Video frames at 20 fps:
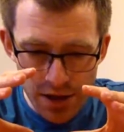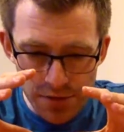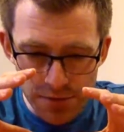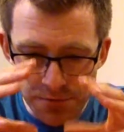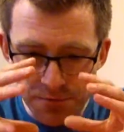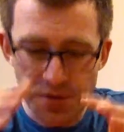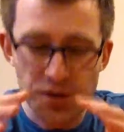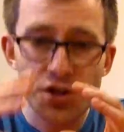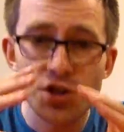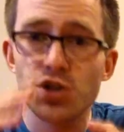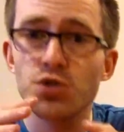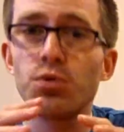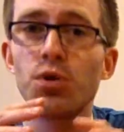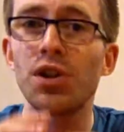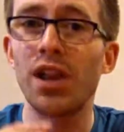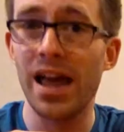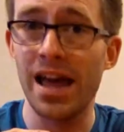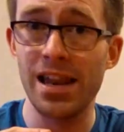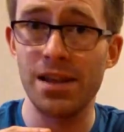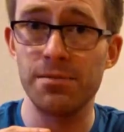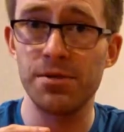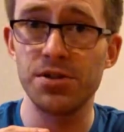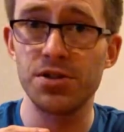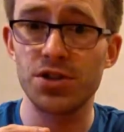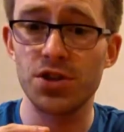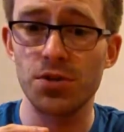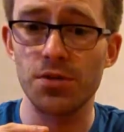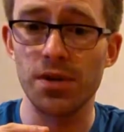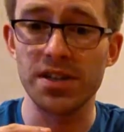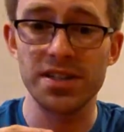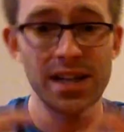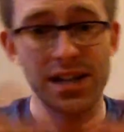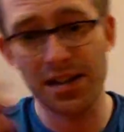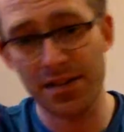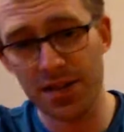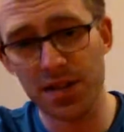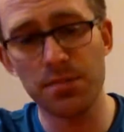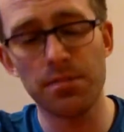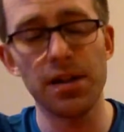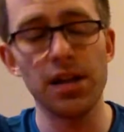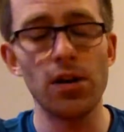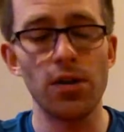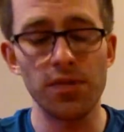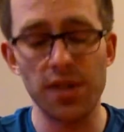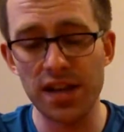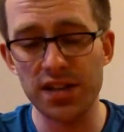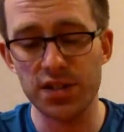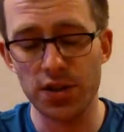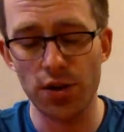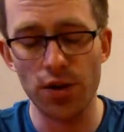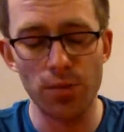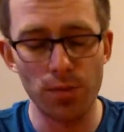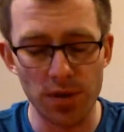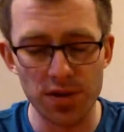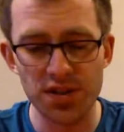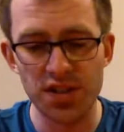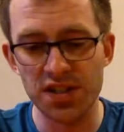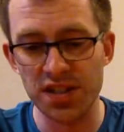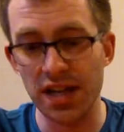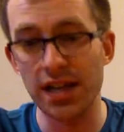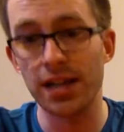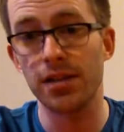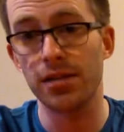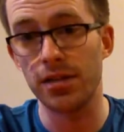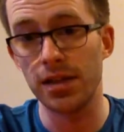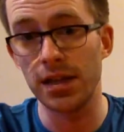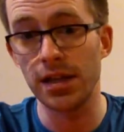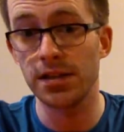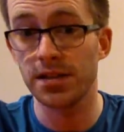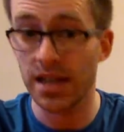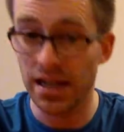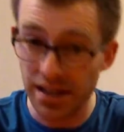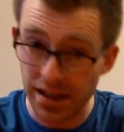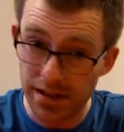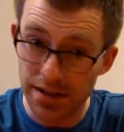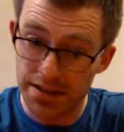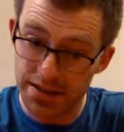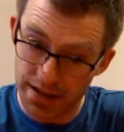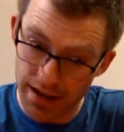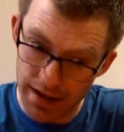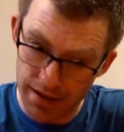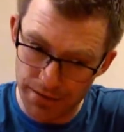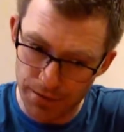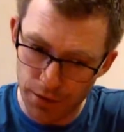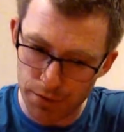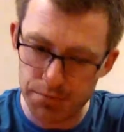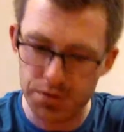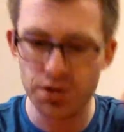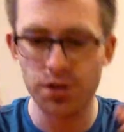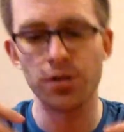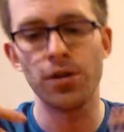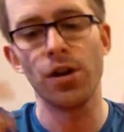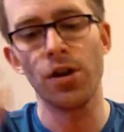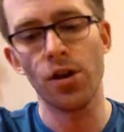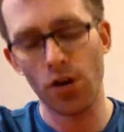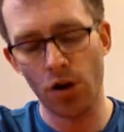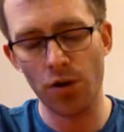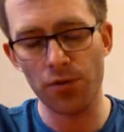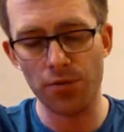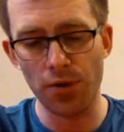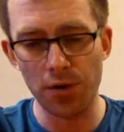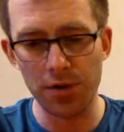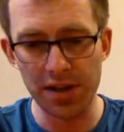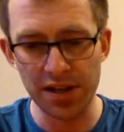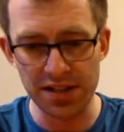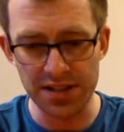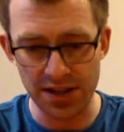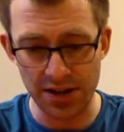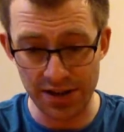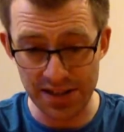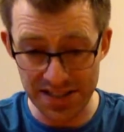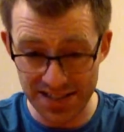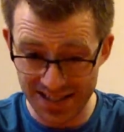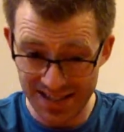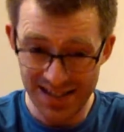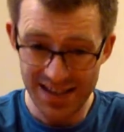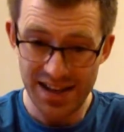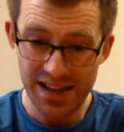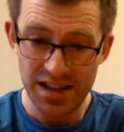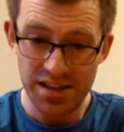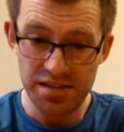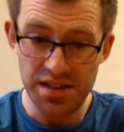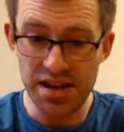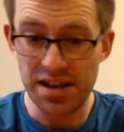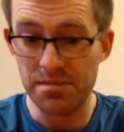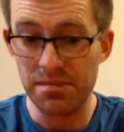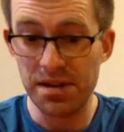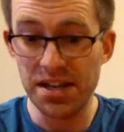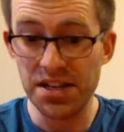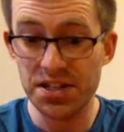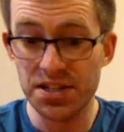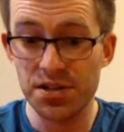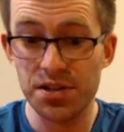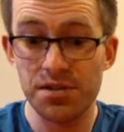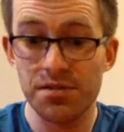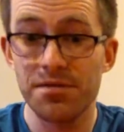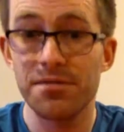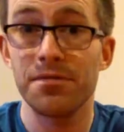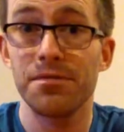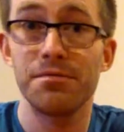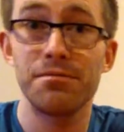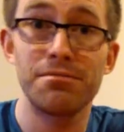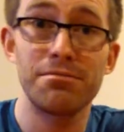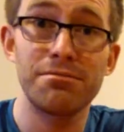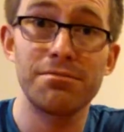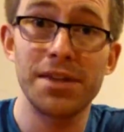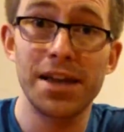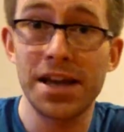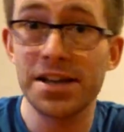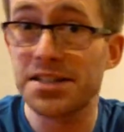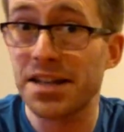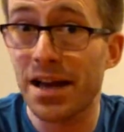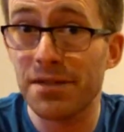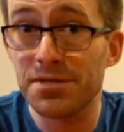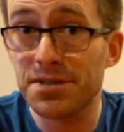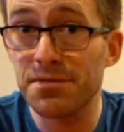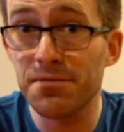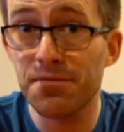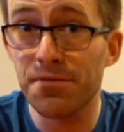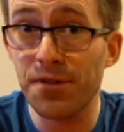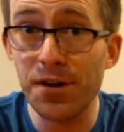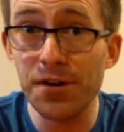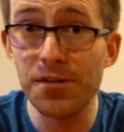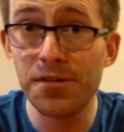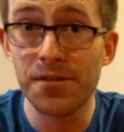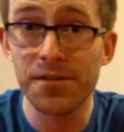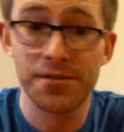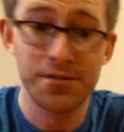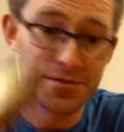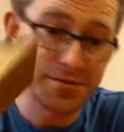visual element to it. And if somebody on their turn wants to take the technically safe option of rolling a dice, then it means that they get to have some fun.